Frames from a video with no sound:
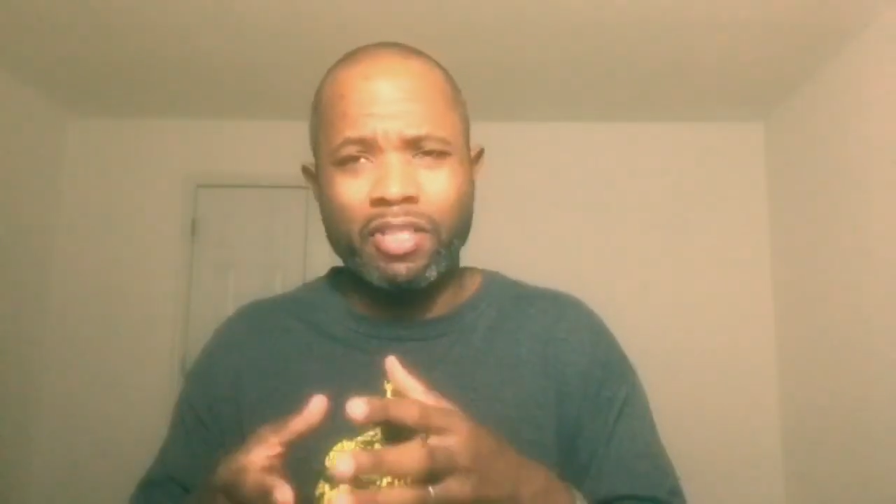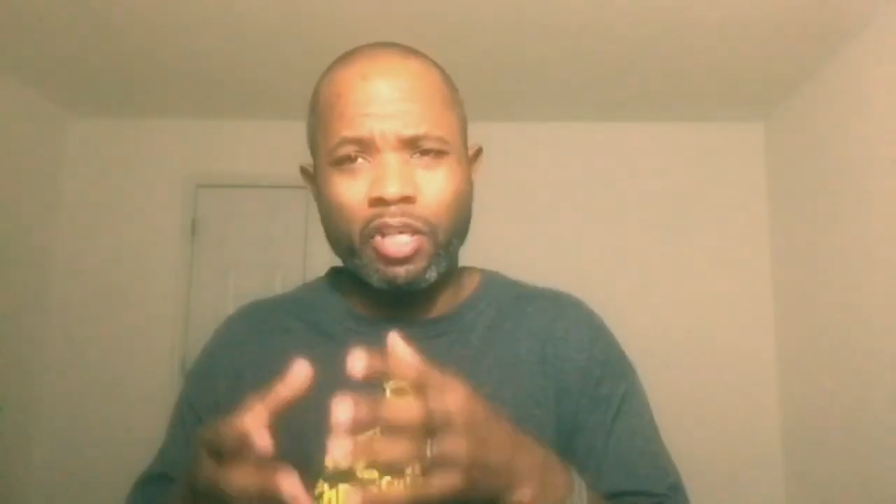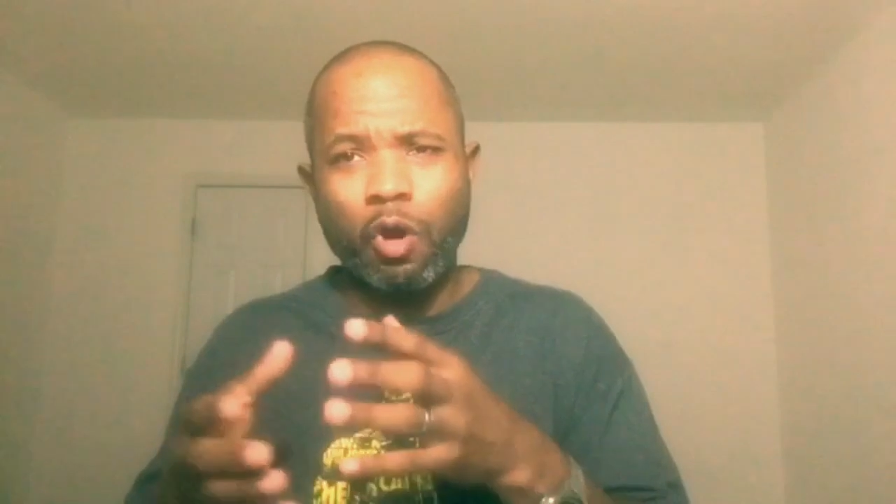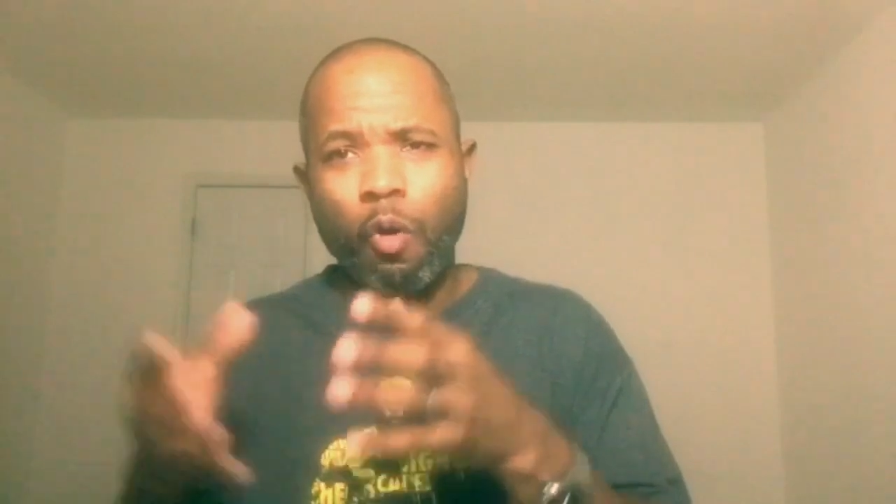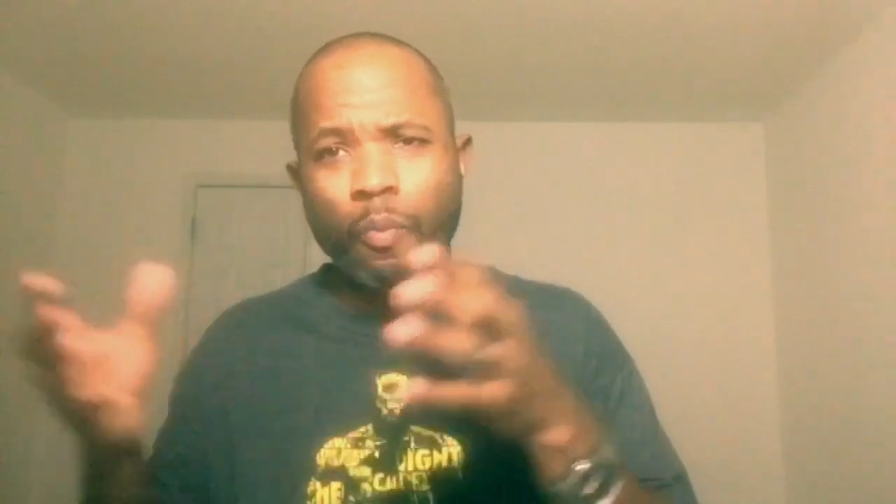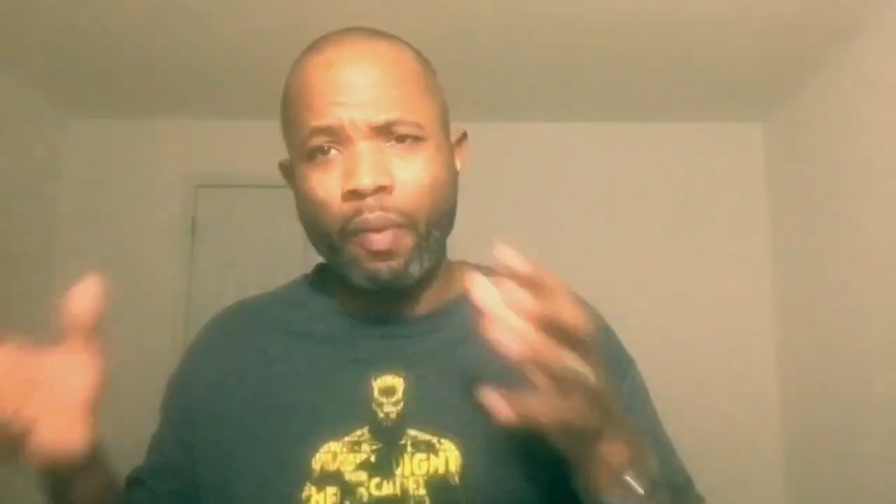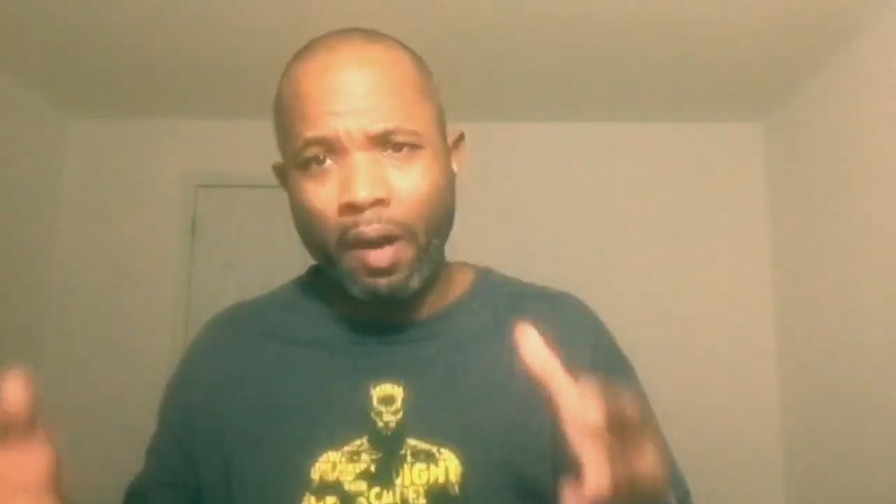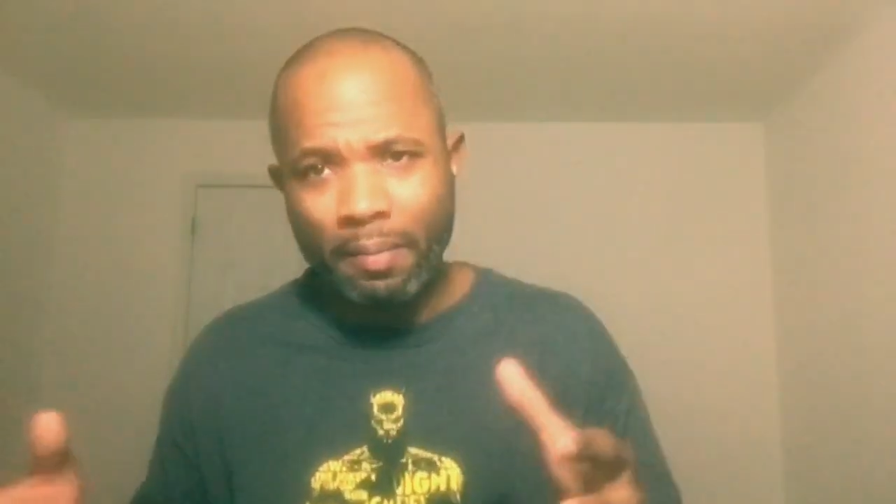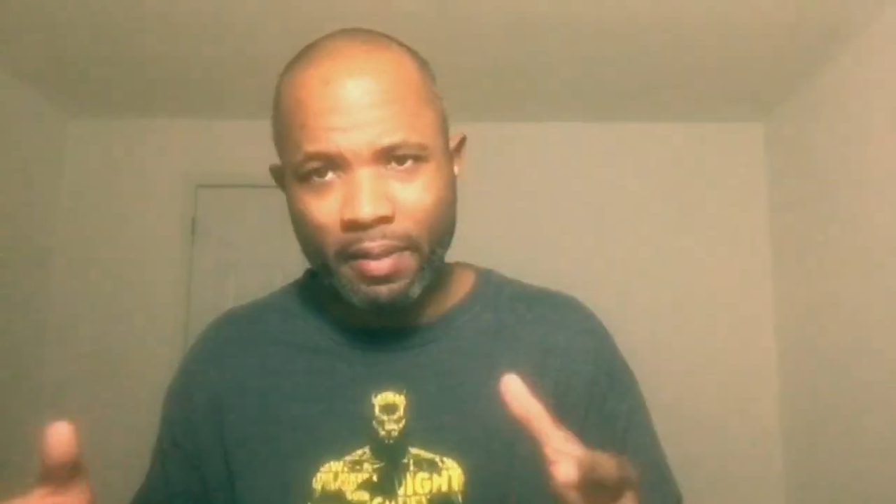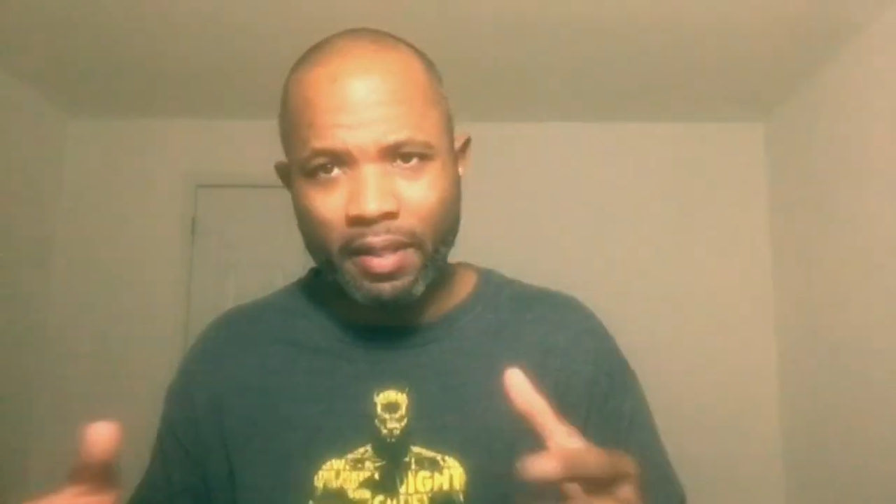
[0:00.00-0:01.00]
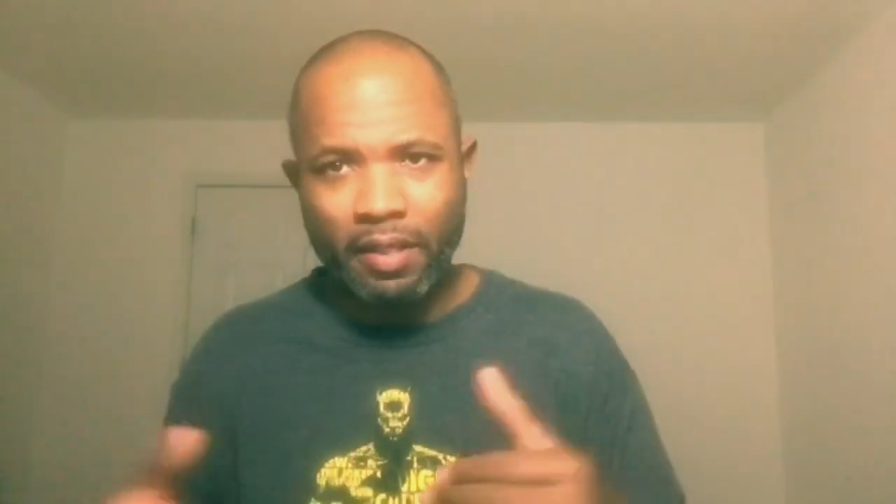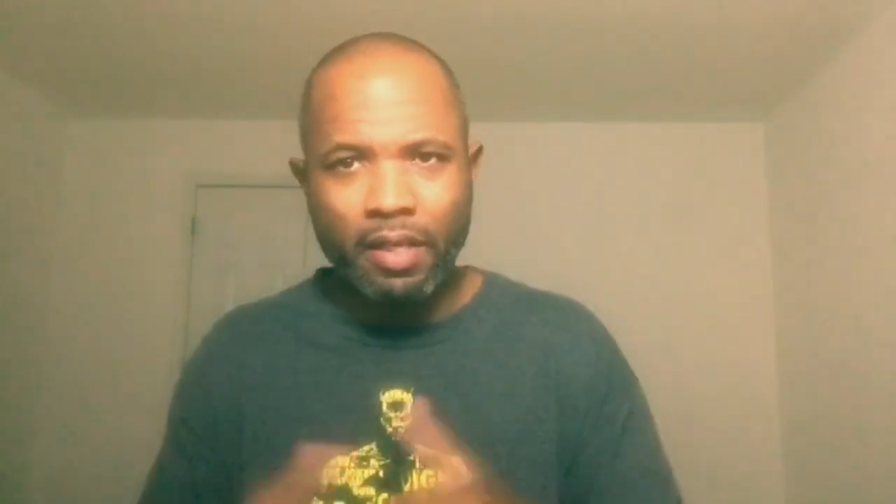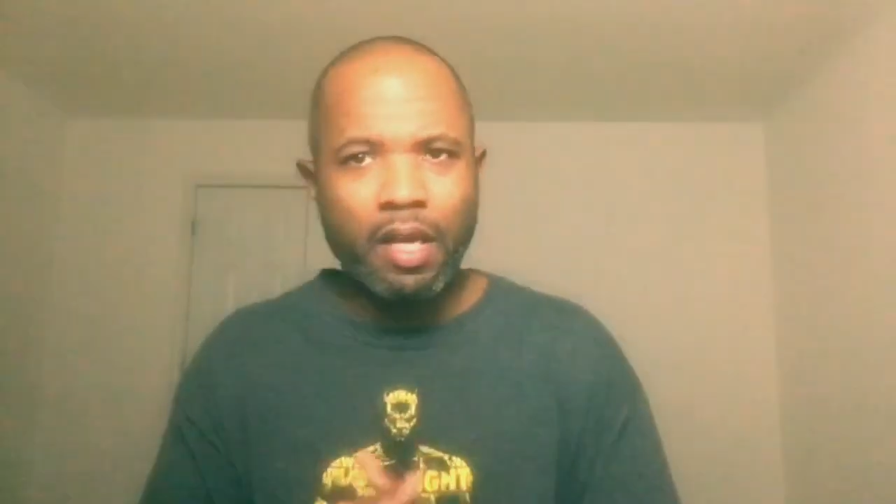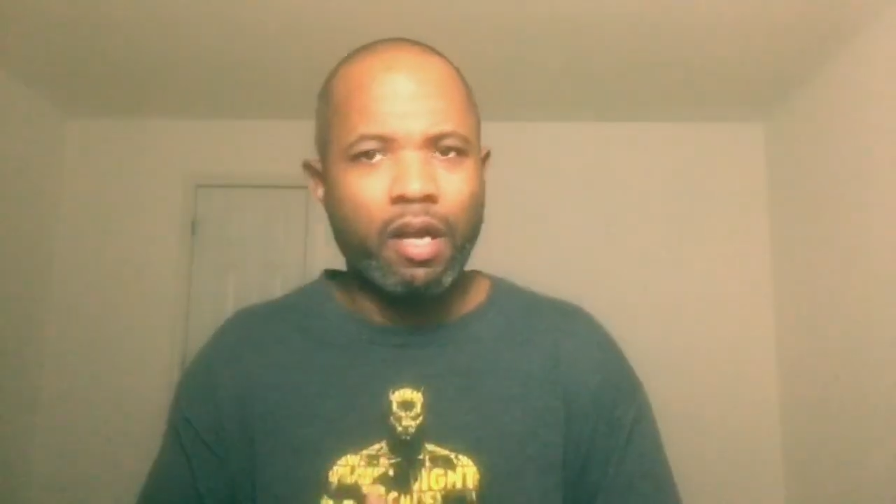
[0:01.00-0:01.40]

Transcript: to go public.